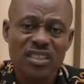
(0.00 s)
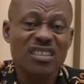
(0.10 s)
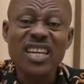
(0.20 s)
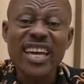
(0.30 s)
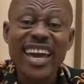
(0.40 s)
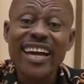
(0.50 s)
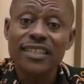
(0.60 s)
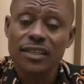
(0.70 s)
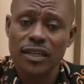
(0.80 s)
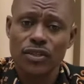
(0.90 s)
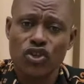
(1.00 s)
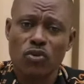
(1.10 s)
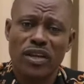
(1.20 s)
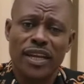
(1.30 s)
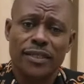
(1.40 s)
you get
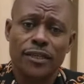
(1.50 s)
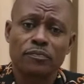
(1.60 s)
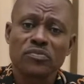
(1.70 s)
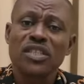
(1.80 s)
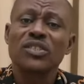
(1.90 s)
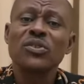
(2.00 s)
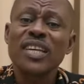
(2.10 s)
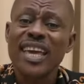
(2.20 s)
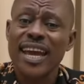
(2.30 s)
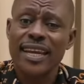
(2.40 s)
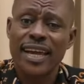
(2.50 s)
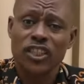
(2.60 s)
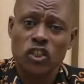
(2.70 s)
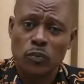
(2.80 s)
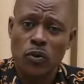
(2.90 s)
humiliated, you get
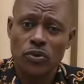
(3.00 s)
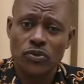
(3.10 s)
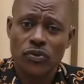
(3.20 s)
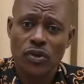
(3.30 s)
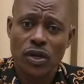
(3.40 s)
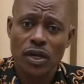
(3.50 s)
exposed.